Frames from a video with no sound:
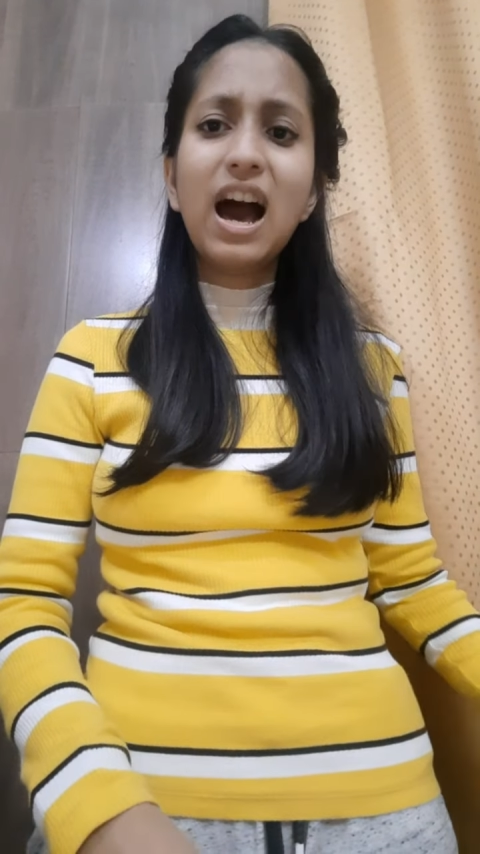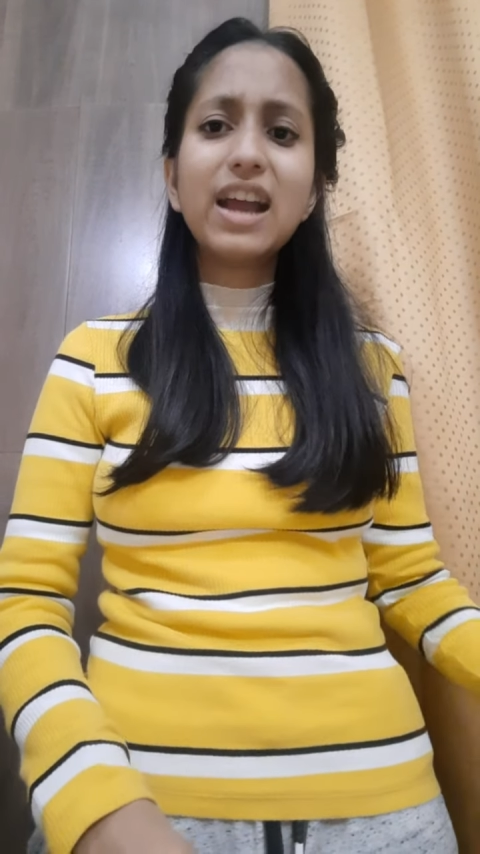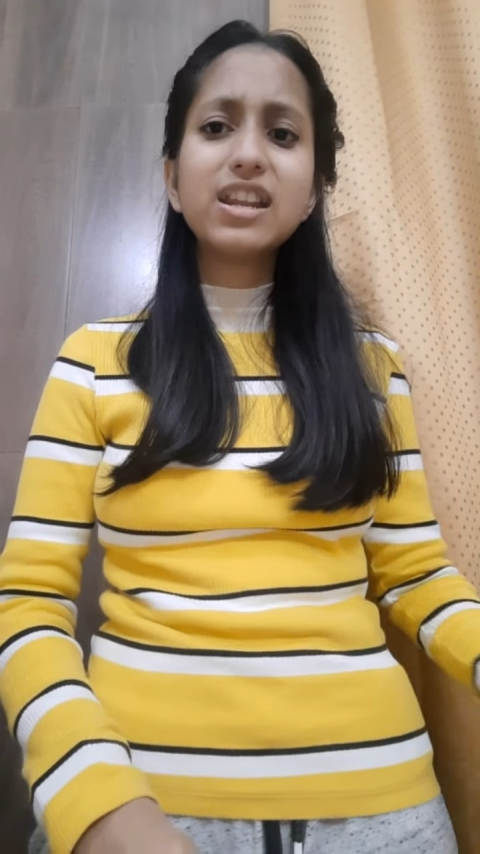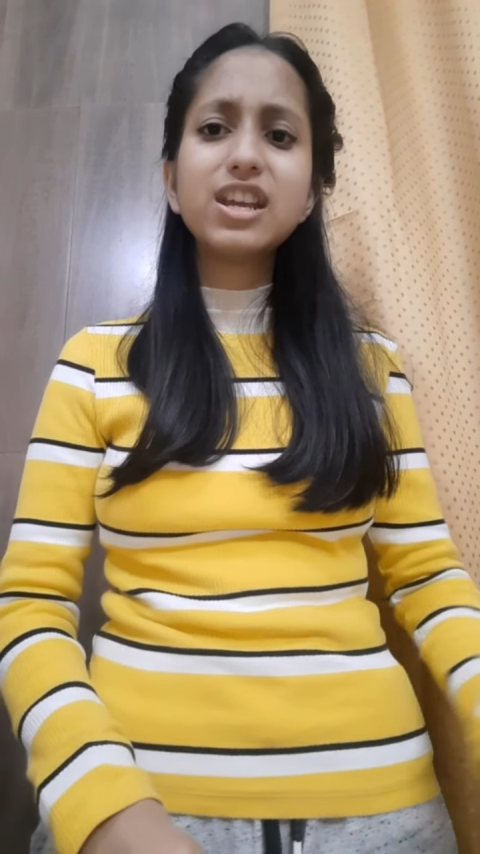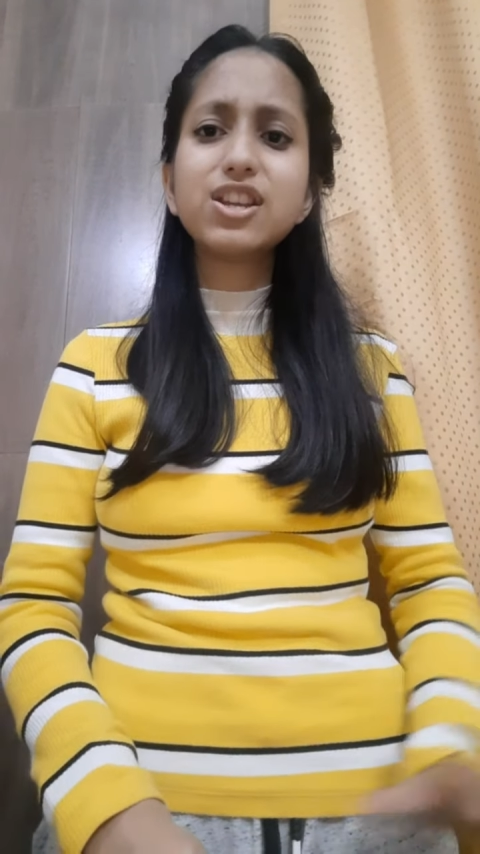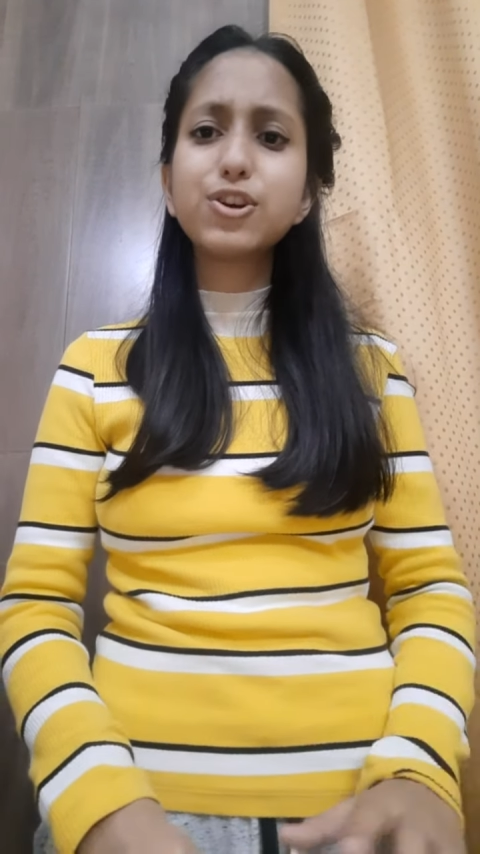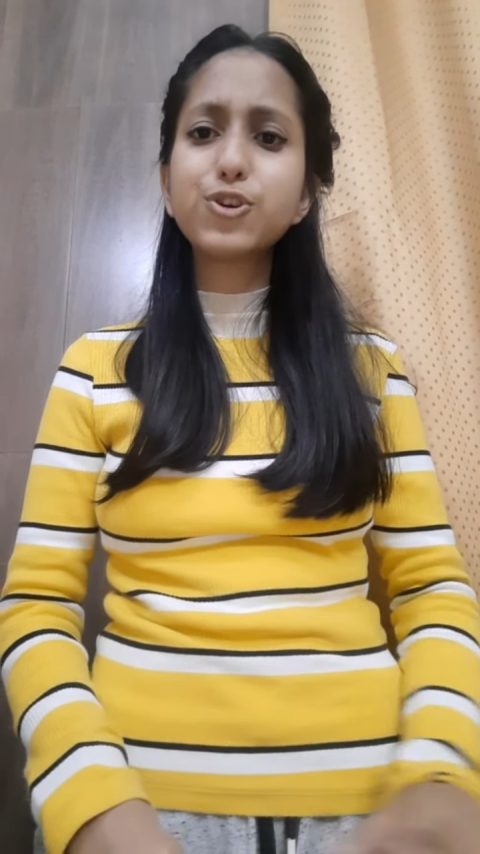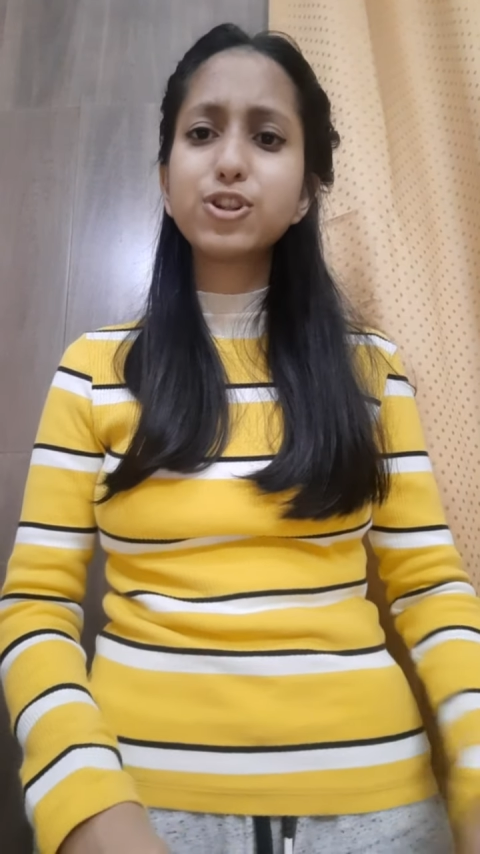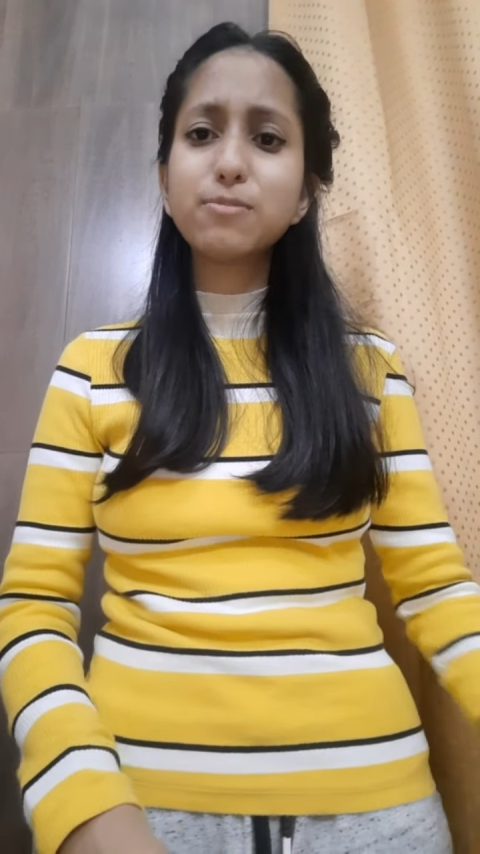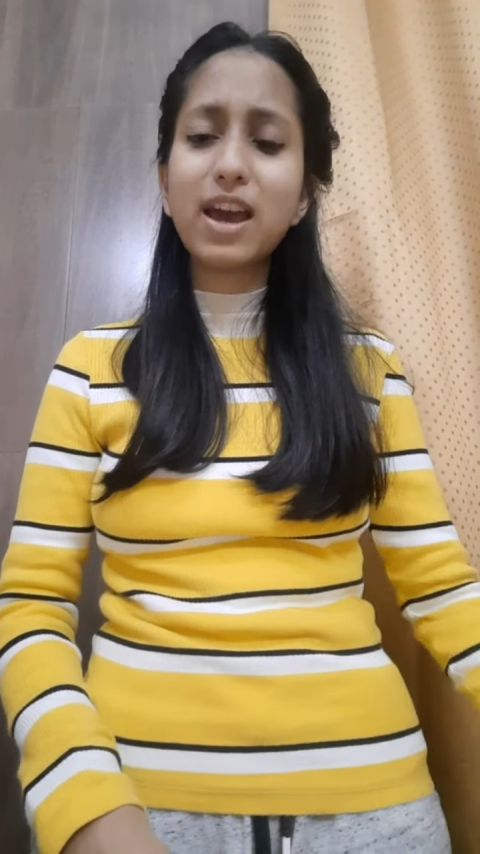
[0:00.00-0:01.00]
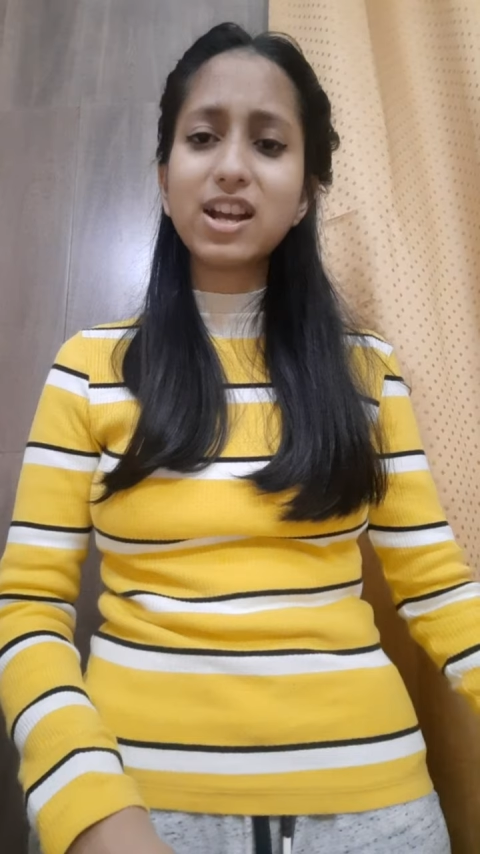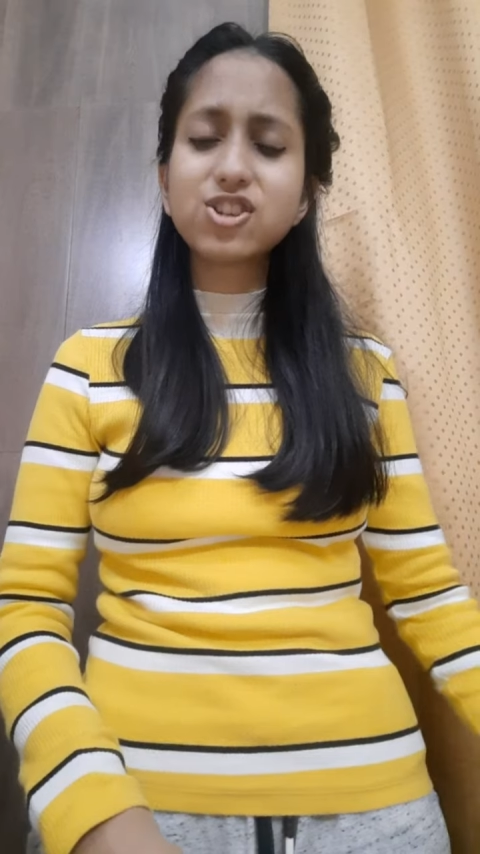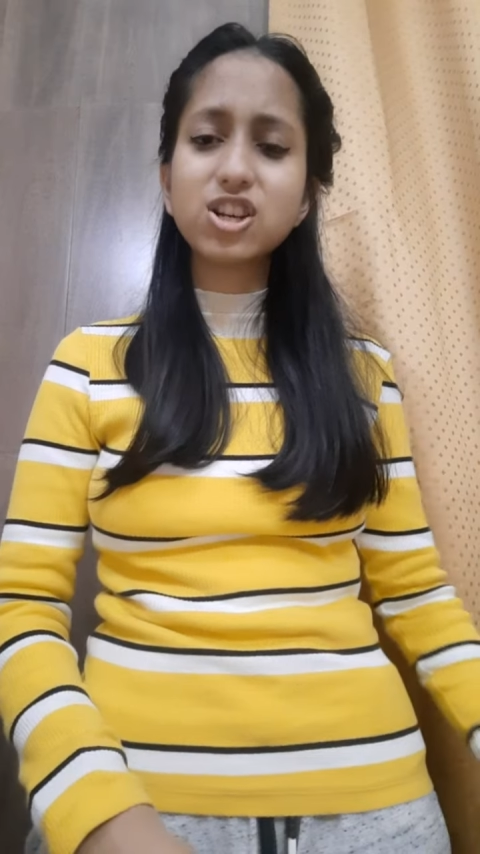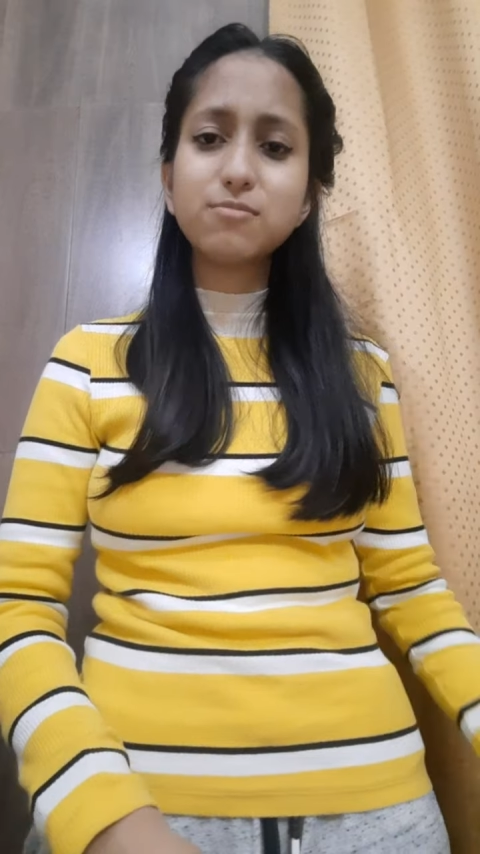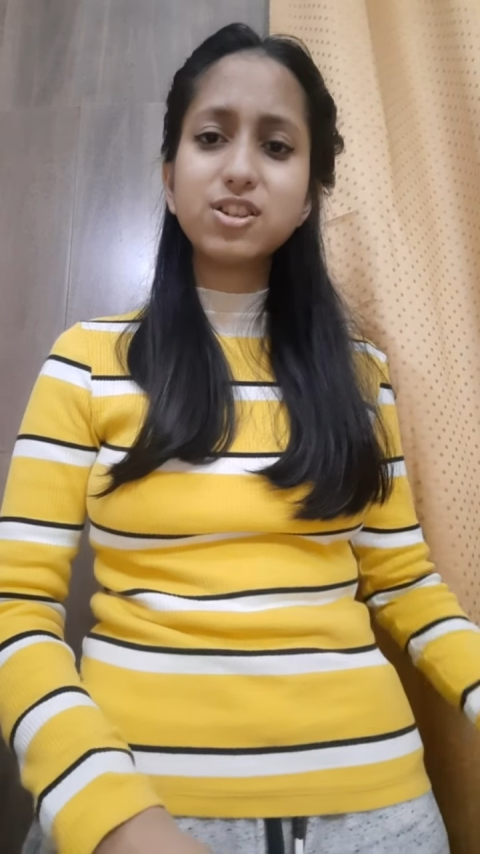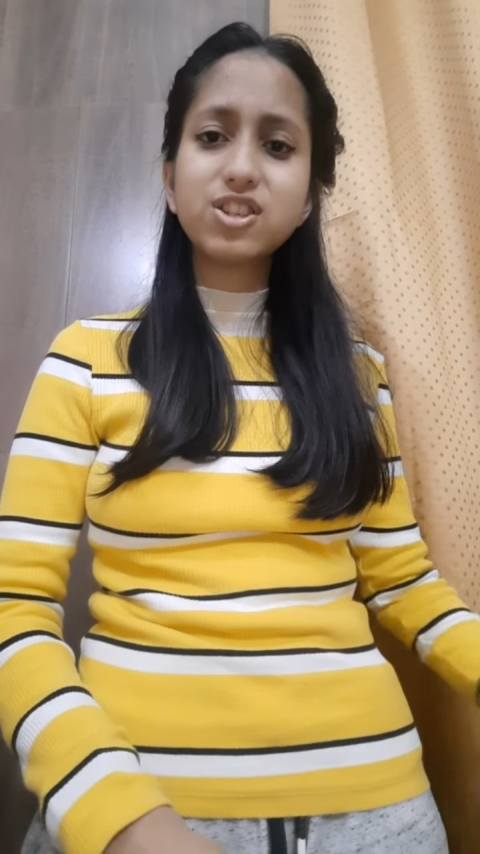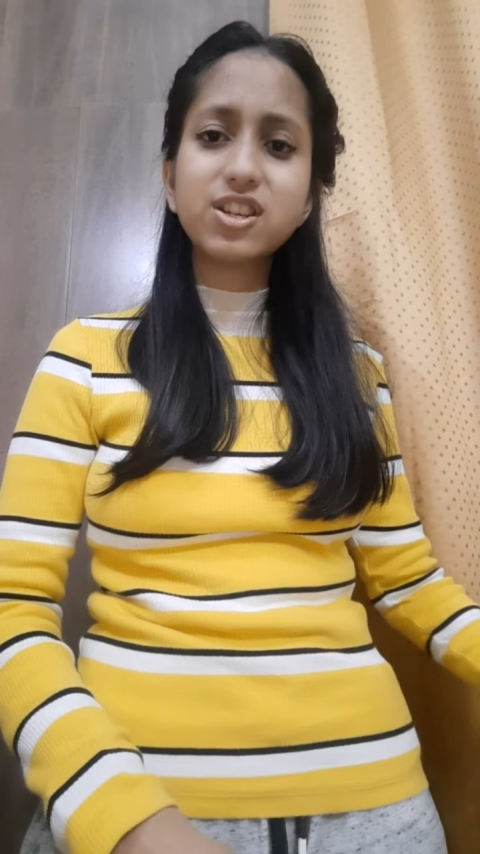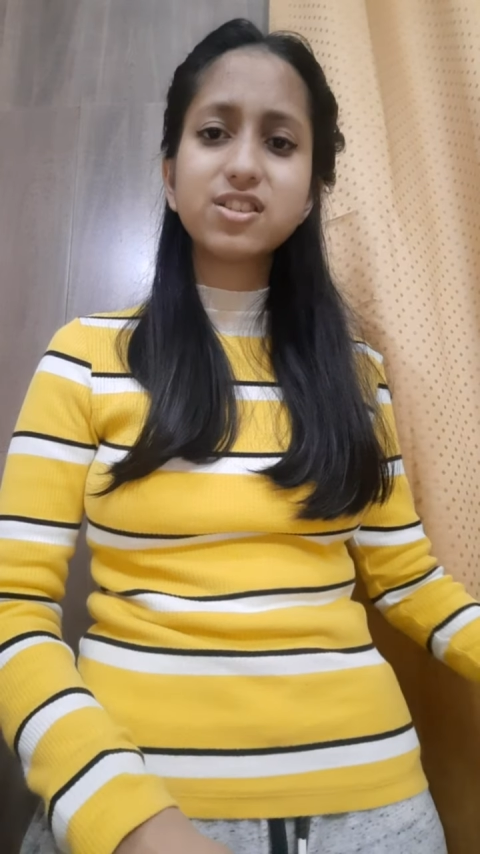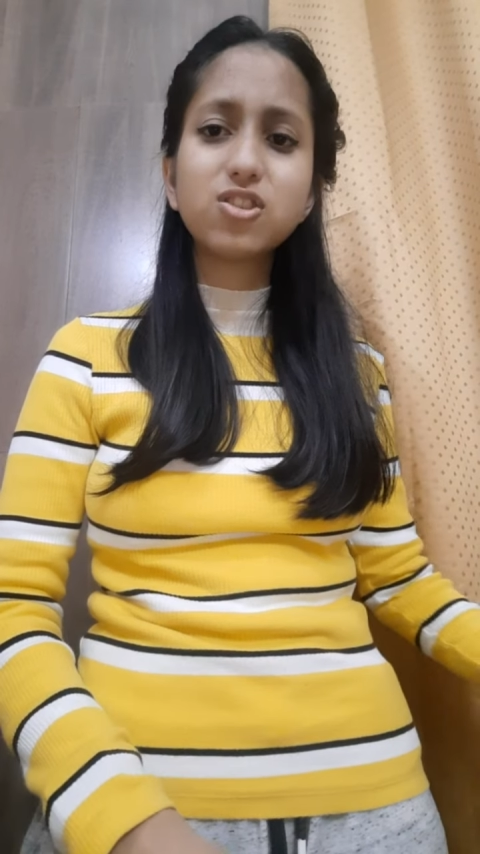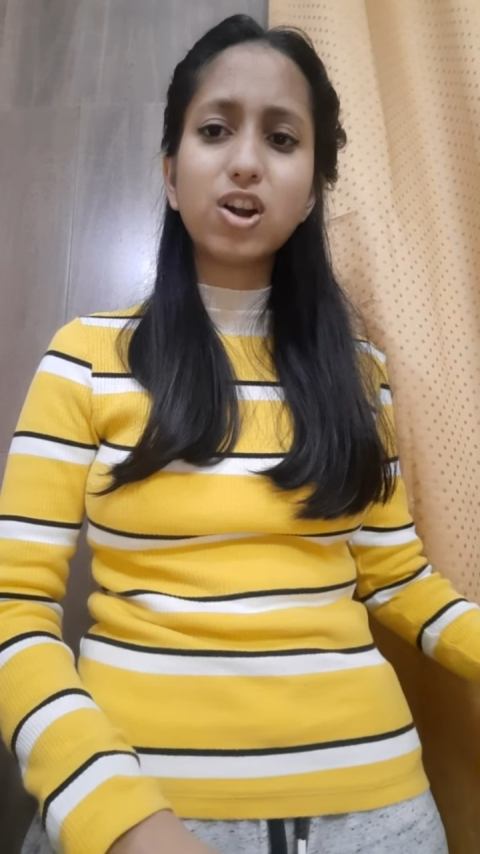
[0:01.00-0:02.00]
I neither could back Sharma
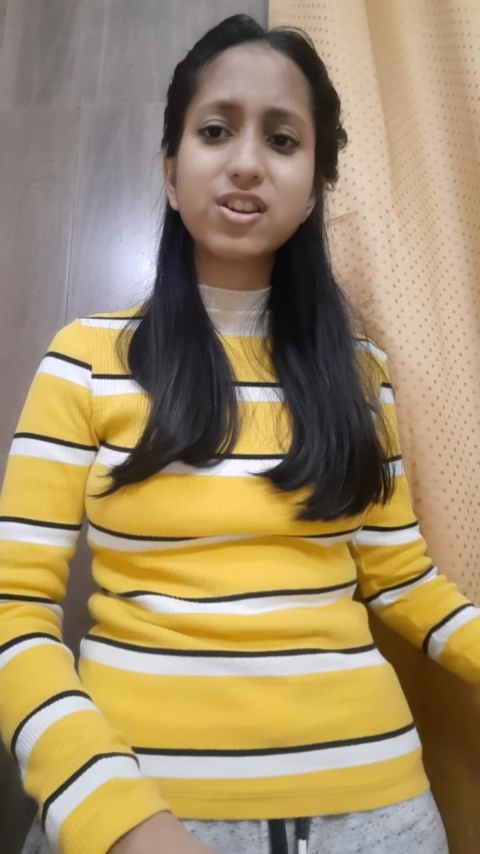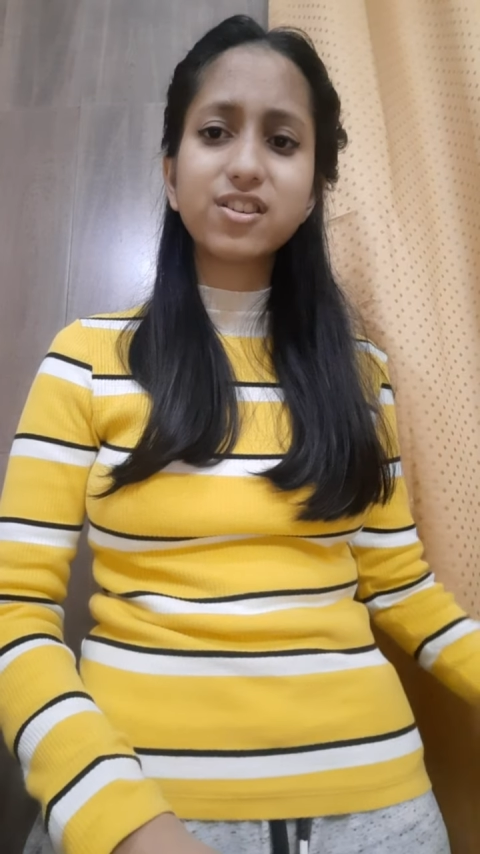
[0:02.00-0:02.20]
G's daughter